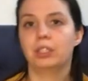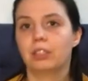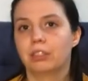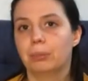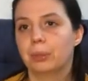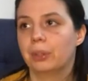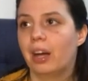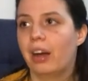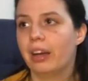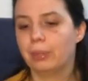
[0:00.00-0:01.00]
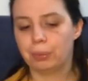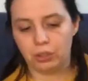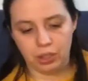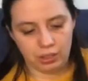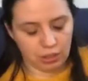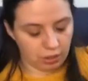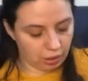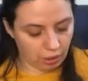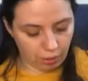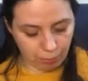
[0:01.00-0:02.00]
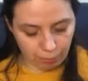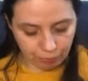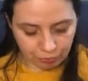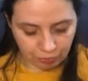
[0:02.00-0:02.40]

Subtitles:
November. I purchased some